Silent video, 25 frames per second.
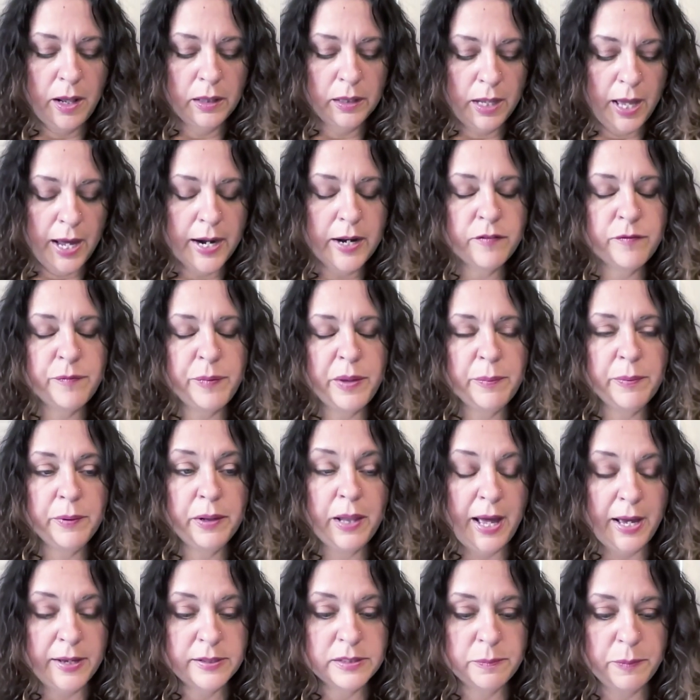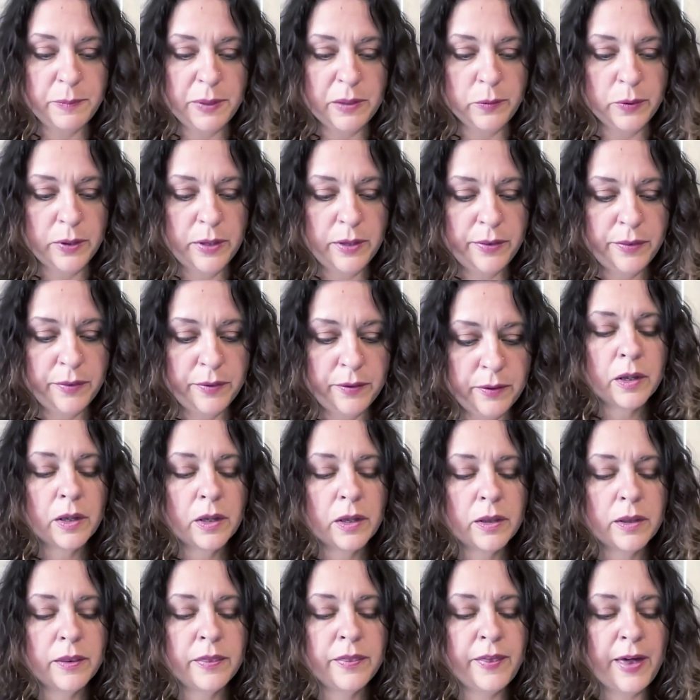A lot of people I speak with,
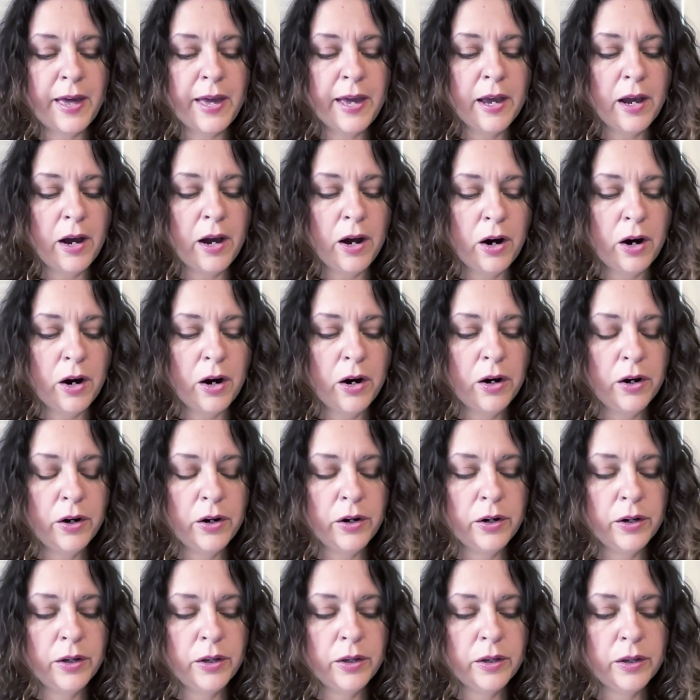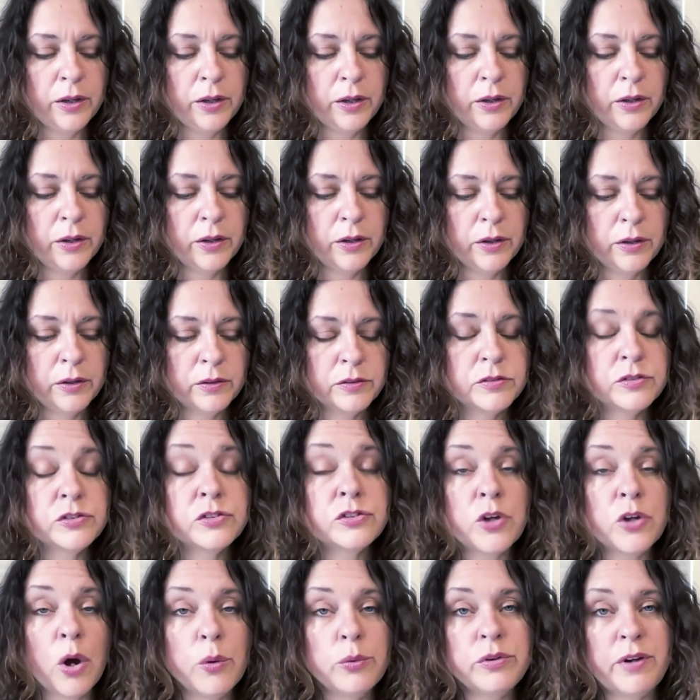they are
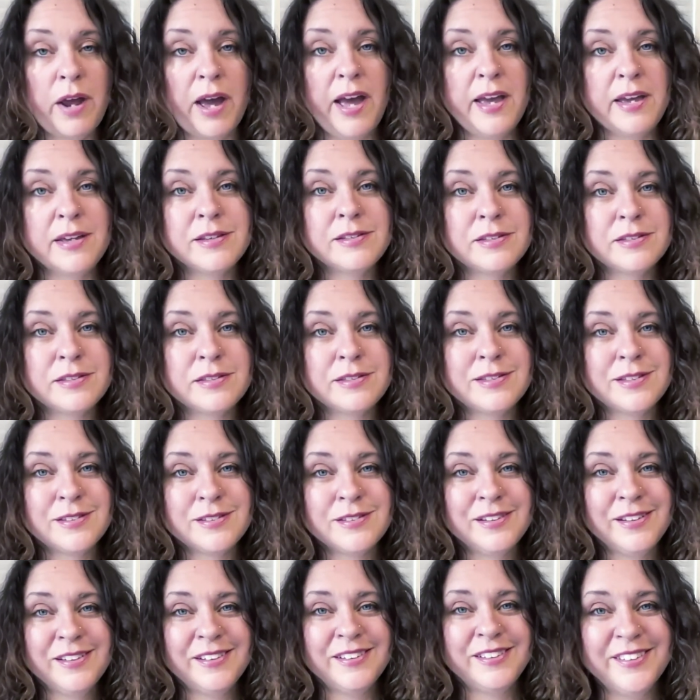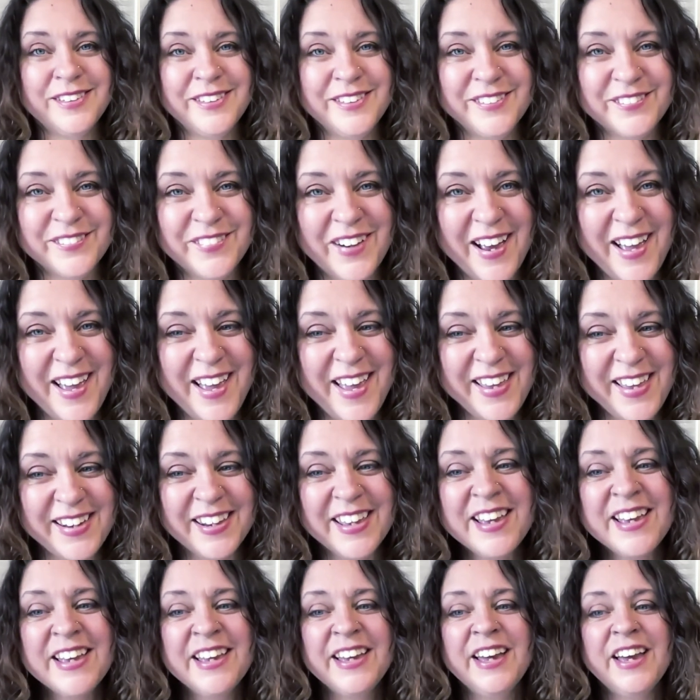so nice,
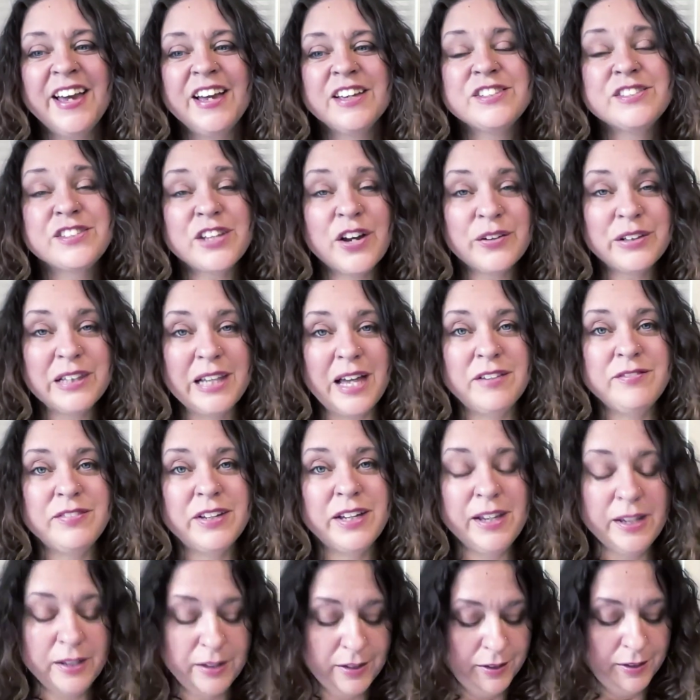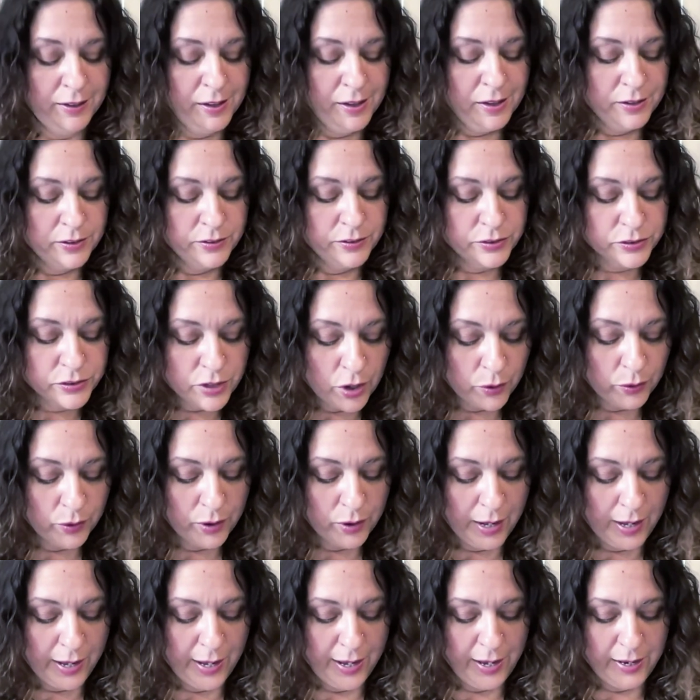right? So loving, so
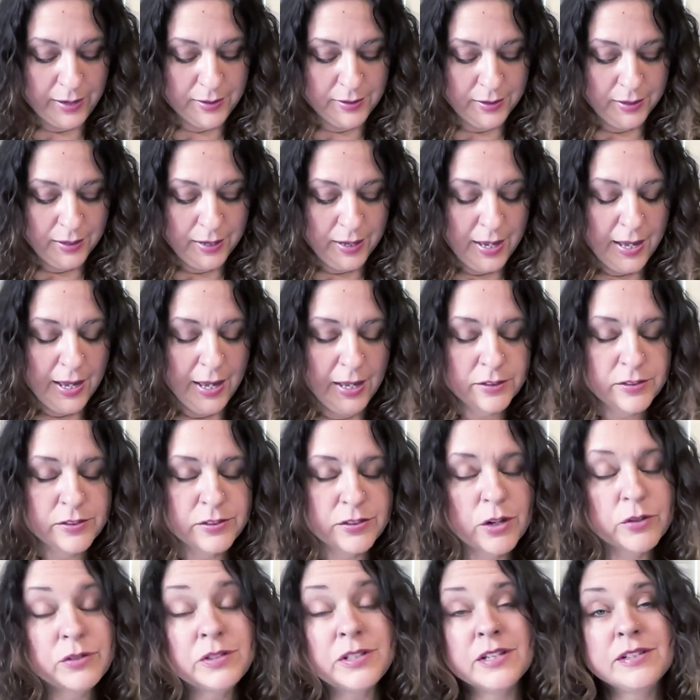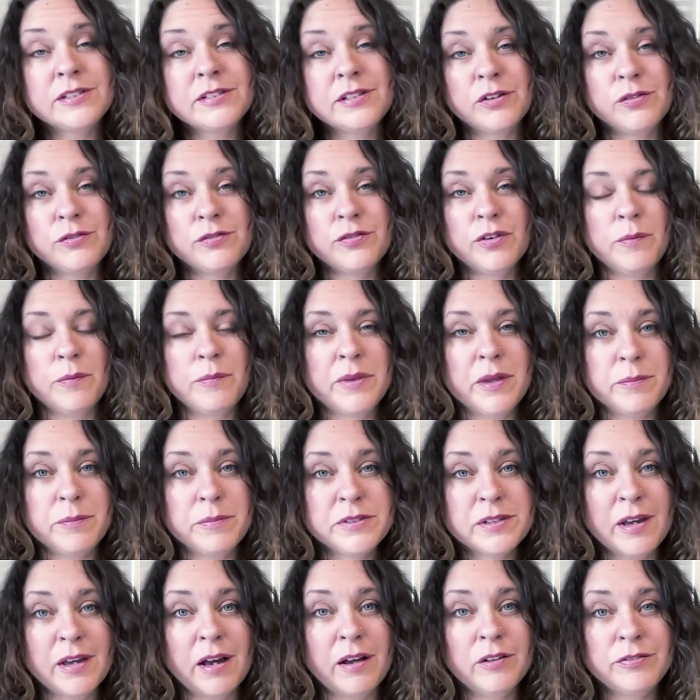kind, and so distant from
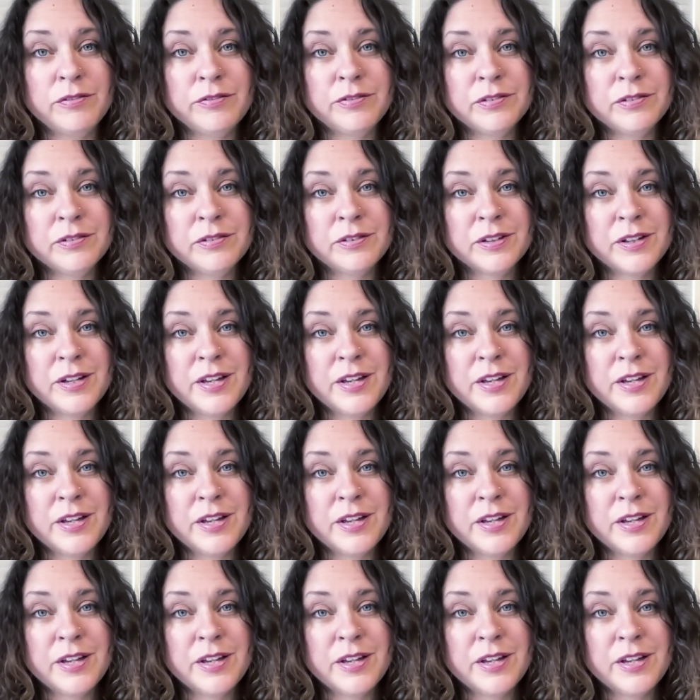themselves.